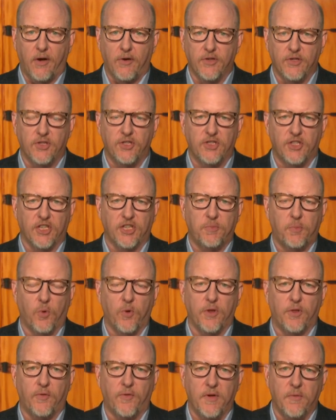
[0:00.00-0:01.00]
It's
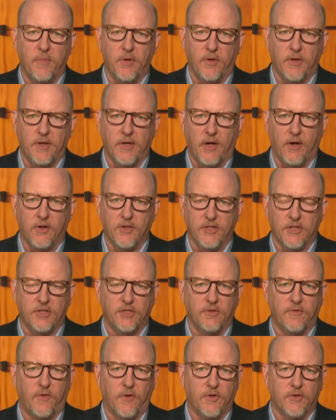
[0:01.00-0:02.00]
$6.3 billion.
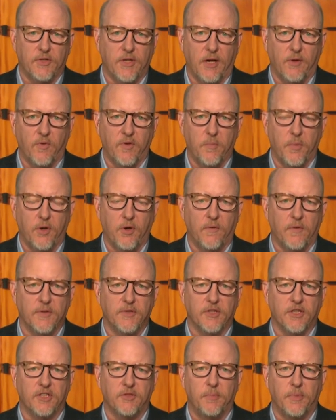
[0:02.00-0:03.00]
That's the first time we've been over
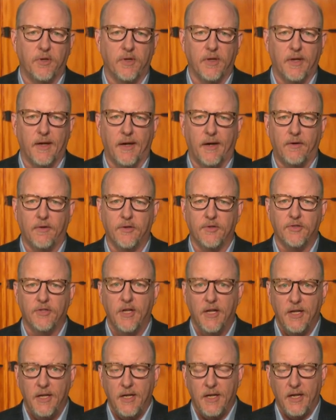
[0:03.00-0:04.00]
$6 billion
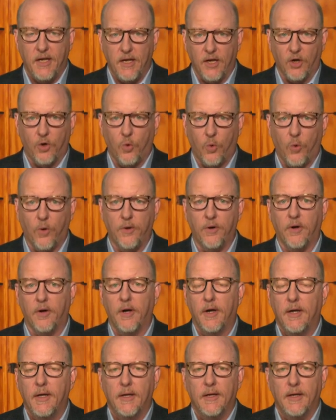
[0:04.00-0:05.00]
in a quarter.
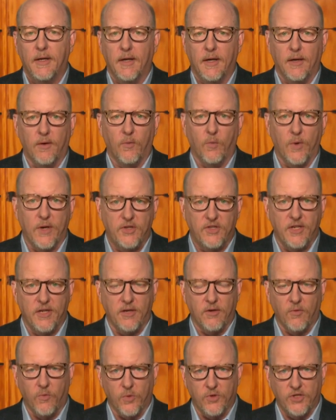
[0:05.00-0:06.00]
We're
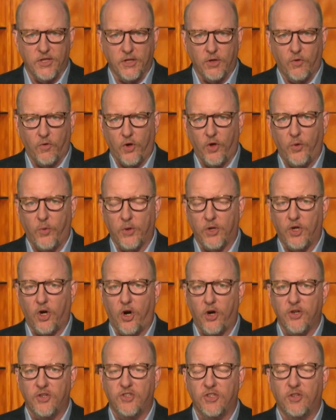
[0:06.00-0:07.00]
seeing growth with
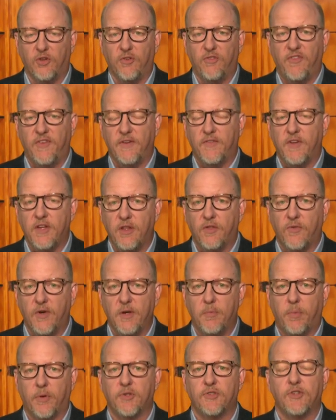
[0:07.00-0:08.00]
GARDASIL of
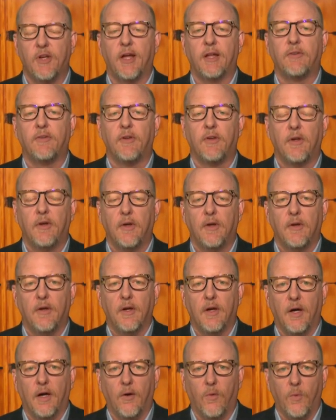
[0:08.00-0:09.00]
53%.
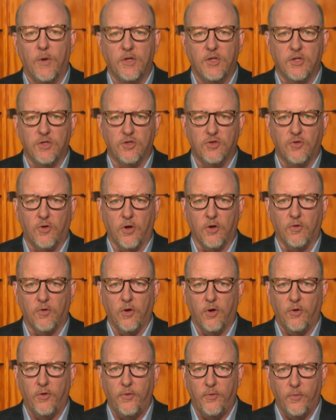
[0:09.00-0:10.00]
Uh, which is strong
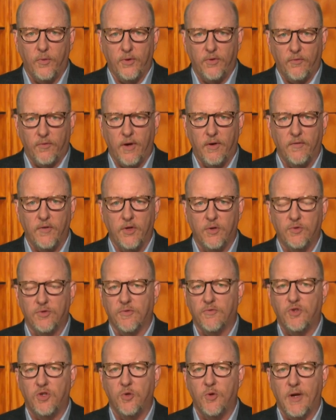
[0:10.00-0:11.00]
growth with revenues
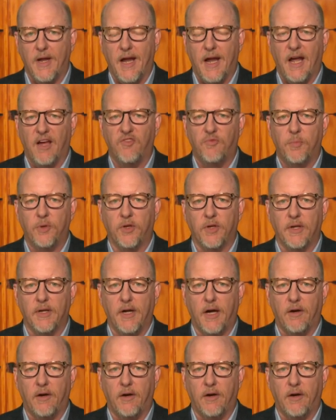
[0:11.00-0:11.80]
of $2.5 billion.